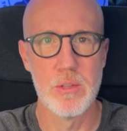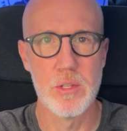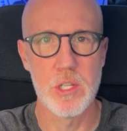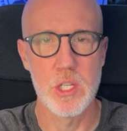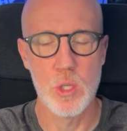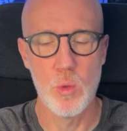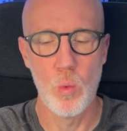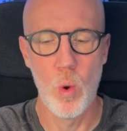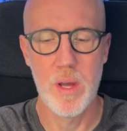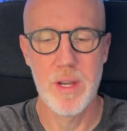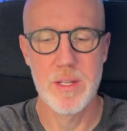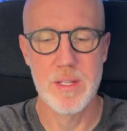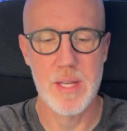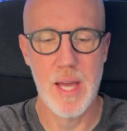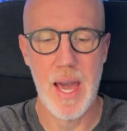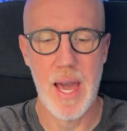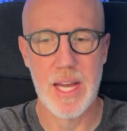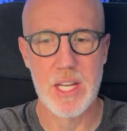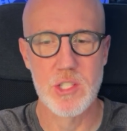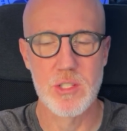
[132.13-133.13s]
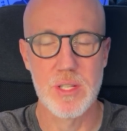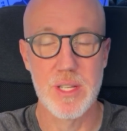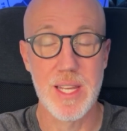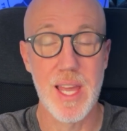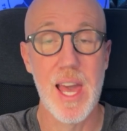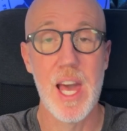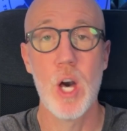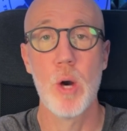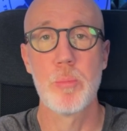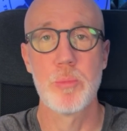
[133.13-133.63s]
You want it to actually
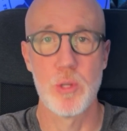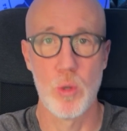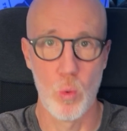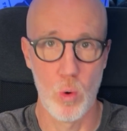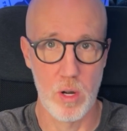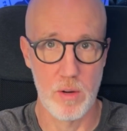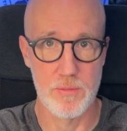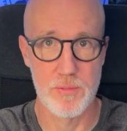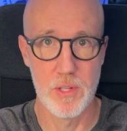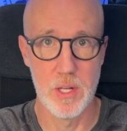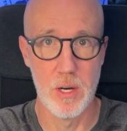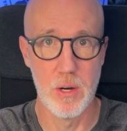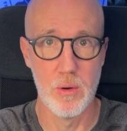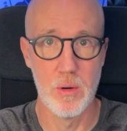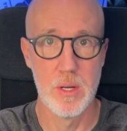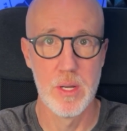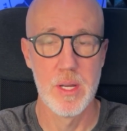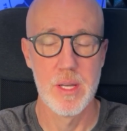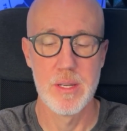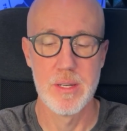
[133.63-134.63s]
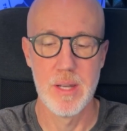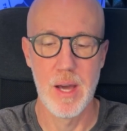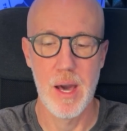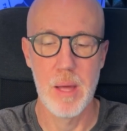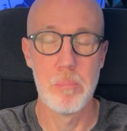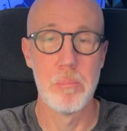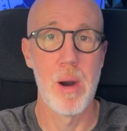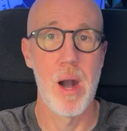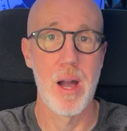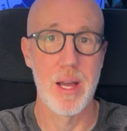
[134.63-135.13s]
help your workflow,
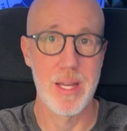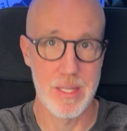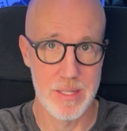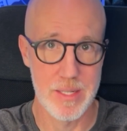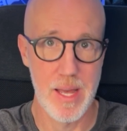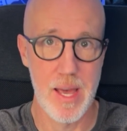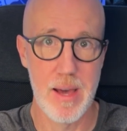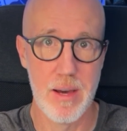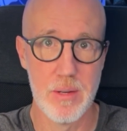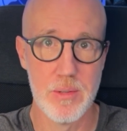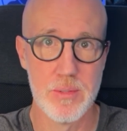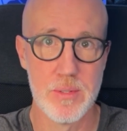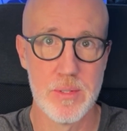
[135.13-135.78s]
not bog it down.